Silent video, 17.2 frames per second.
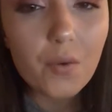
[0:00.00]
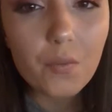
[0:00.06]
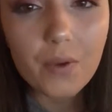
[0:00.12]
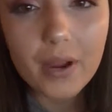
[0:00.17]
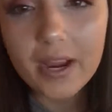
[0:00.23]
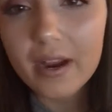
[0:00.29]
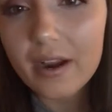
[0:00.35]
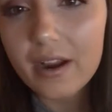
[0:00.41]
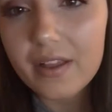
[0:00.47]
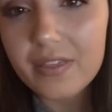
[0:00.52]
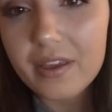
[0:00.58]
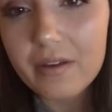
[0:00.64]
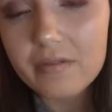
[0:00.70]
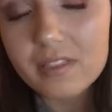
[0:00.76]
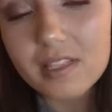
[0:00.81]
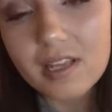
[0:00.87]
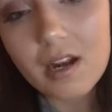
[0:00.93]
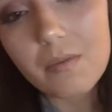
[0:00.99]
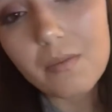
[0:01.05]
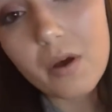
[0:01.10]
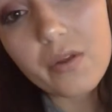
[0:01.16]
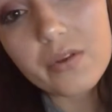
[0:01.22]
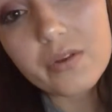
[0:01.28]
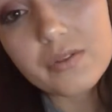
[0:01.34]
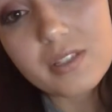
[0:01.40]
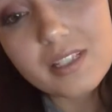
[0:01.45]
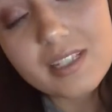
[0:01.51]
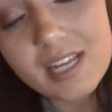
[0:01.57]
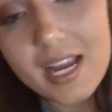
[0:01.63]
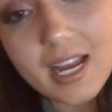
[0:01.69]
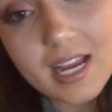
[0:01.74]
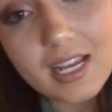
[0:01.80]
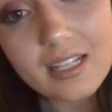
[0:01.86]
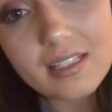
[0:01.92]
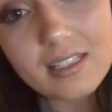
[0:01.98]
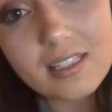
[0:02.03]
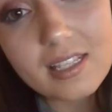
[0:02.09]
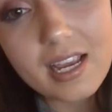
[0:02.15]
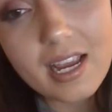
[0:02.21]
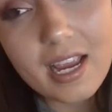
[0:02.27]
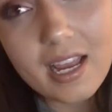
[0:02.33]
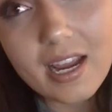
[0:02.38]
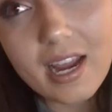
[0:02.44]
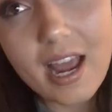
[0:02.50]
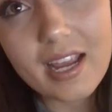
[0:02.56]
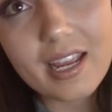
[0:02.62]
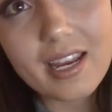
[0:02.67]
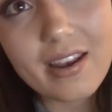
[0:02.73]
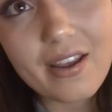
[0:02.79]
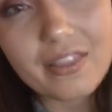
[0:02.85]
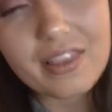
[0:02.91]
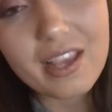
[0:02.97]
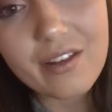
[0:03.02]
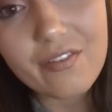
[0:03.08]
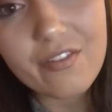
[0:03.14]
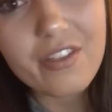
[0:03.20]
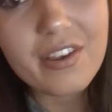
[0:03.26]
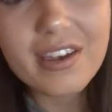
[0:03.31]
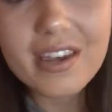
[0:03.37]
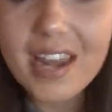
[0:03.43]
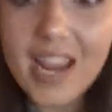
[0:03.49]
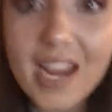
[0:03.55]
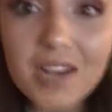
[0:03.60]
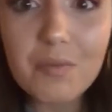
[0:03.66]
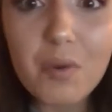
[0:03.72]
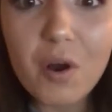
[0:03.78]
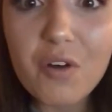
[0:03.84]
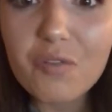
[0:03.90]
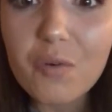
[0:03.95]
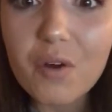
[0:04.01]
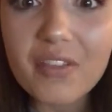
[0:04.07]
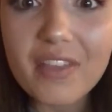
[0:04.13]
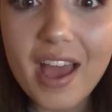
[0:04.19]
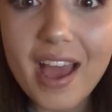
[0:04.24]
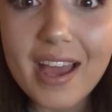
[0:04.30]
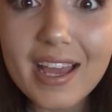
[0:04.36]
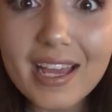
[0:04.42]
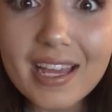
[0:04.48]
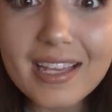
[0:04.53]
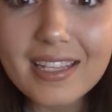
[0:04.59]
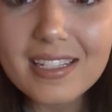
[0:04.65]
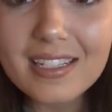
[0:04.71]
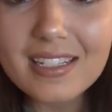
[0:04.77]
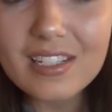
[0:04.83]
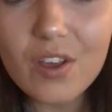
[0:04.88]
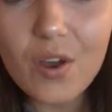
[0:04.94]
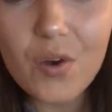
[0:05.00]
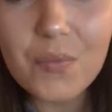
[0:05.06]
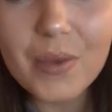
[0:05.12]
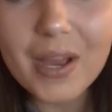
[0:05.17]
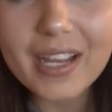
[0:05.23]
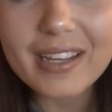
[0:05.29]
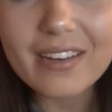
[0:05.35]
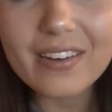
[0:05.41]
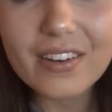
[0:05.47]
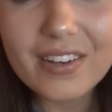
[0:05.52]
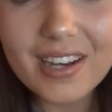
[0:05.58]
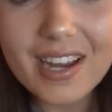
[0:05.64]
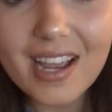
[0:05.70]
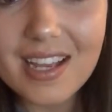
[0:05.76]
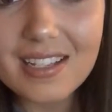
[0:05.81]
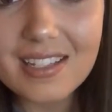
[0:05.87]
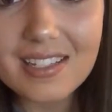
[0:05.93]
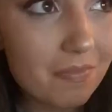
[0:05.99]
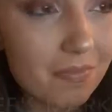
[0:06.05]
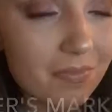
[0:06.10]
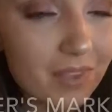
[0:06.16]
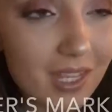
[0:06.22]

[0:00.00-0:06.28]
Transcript: where they would set up all those stands, and I cannot think of the name of what that is. Oh my goodness.